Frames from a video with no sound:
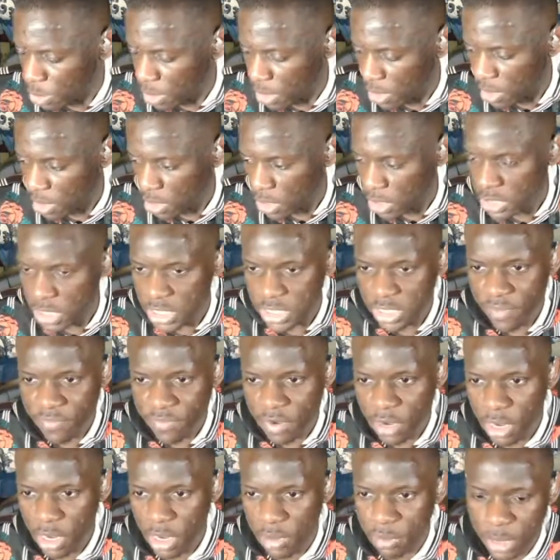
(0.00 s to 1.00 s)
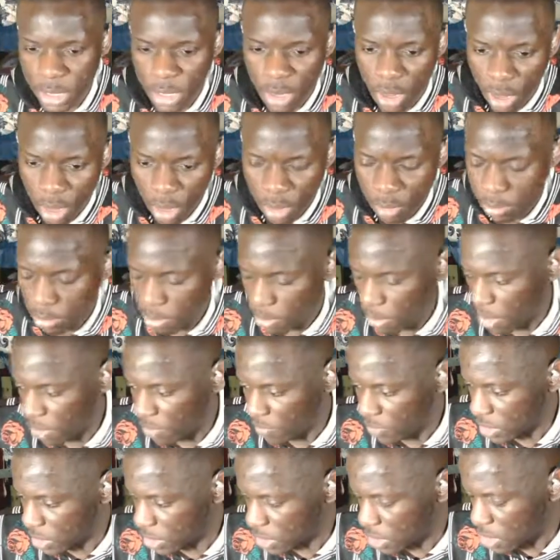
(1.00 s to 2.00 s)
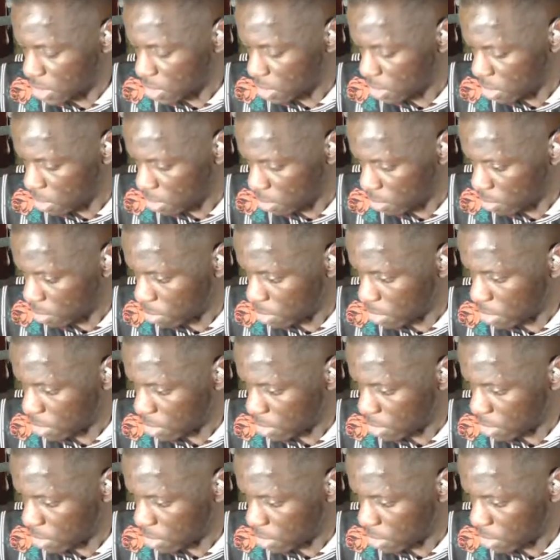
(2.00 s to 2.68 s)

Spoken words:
play. Because he's definitely not gonna be an op, obviously. But